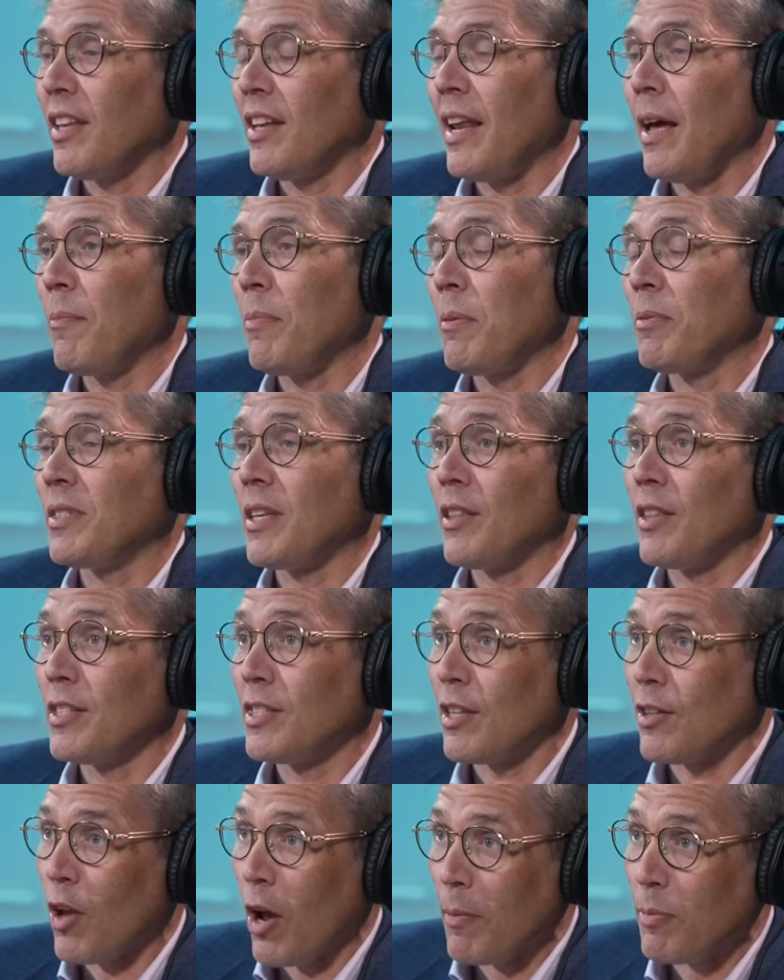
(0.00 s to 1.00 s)
And now people say this is
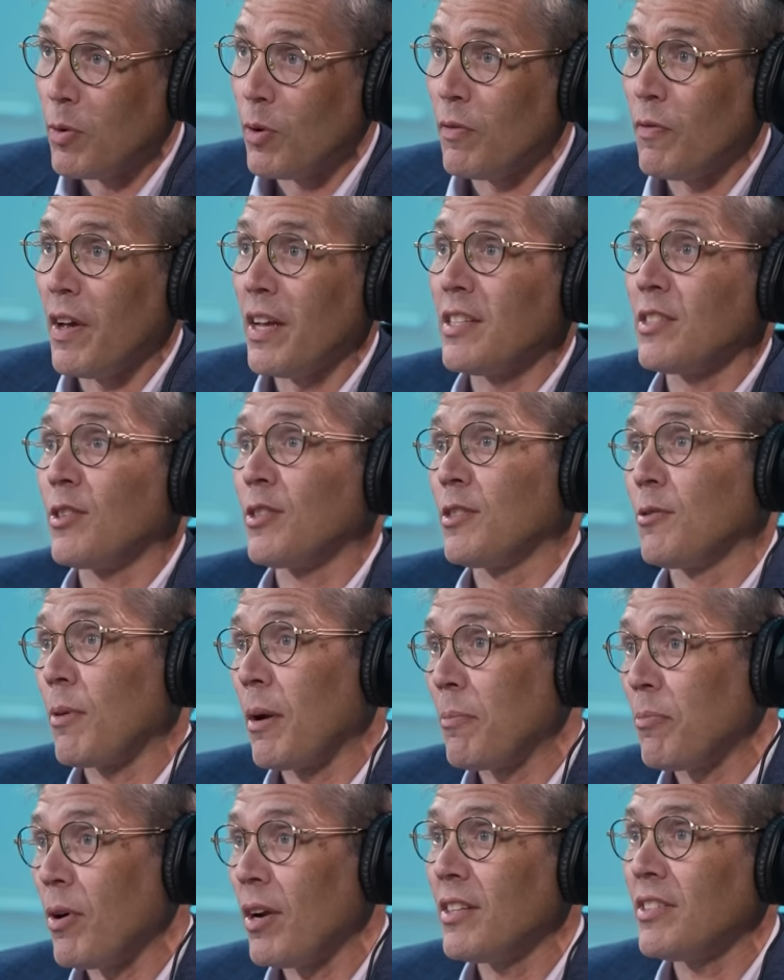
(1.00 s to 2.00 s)
the time to invest because the
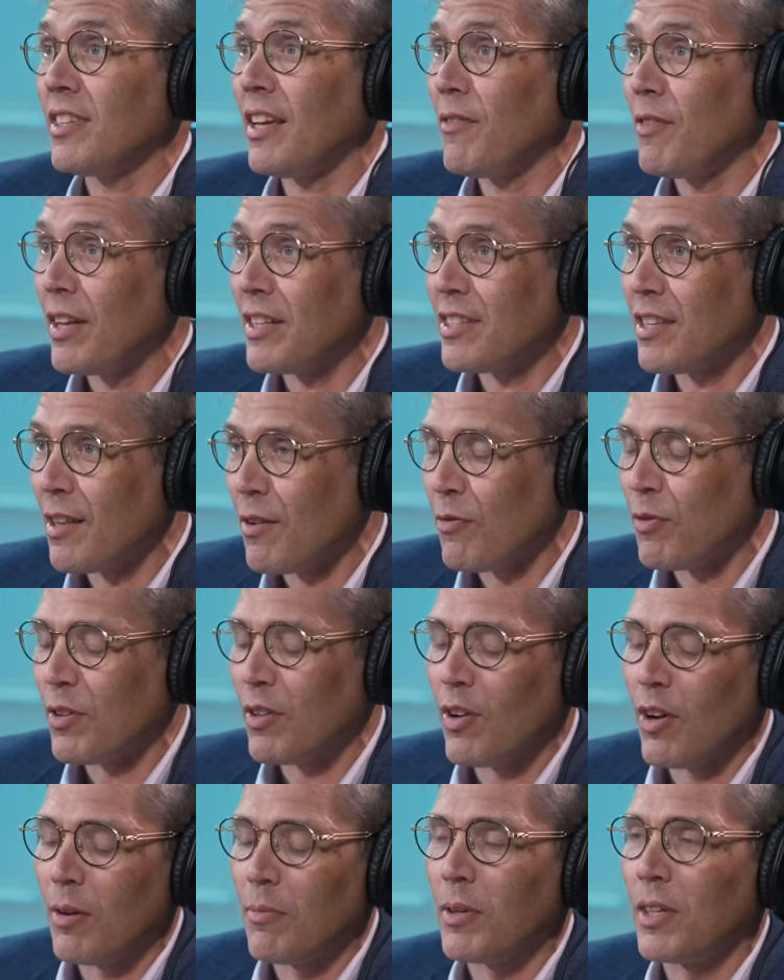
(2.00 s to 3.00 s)
right price. Everyone has a different
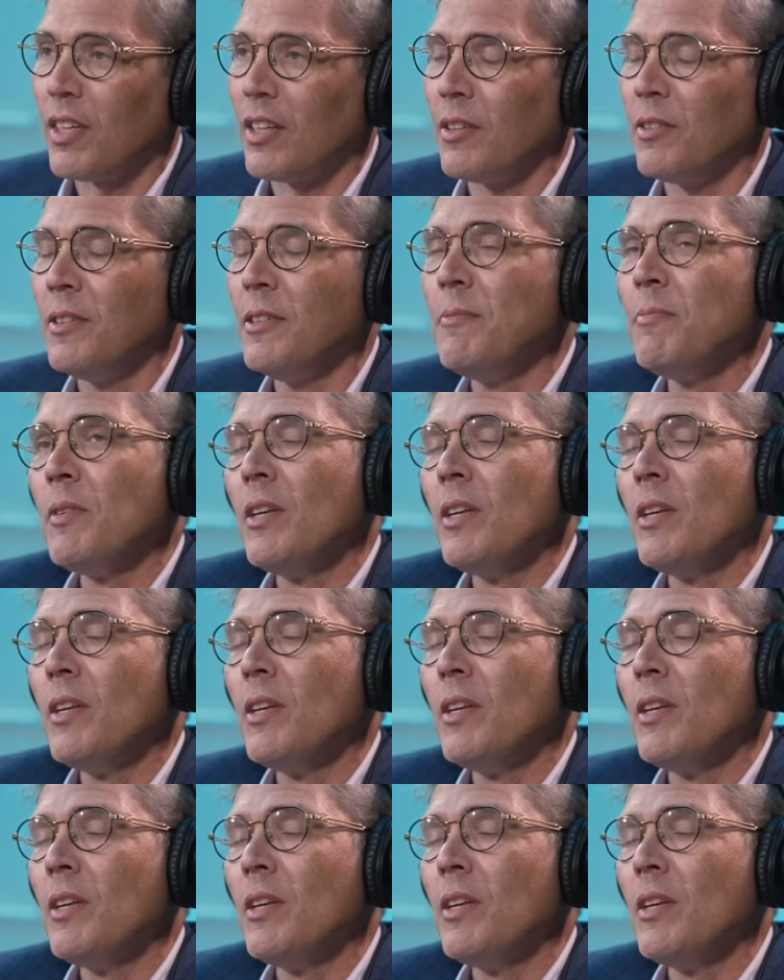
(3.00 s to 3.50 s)
timing, you know?